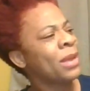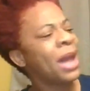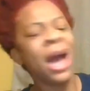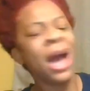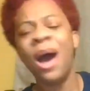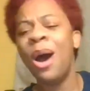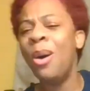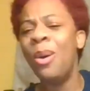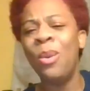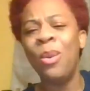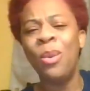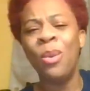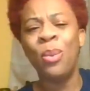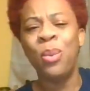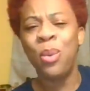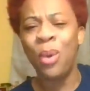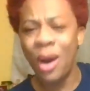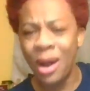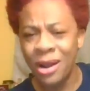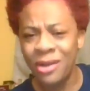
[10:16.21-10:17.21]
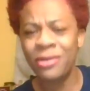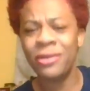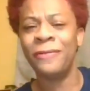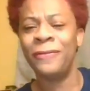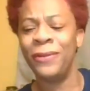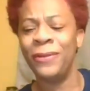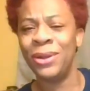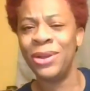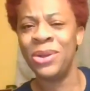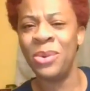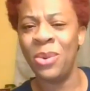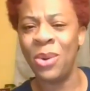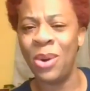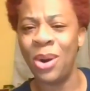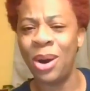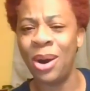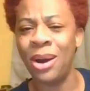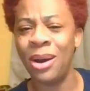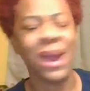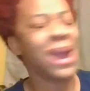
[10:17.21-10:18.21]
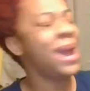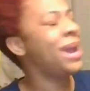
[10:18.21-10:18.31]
how wonderful you are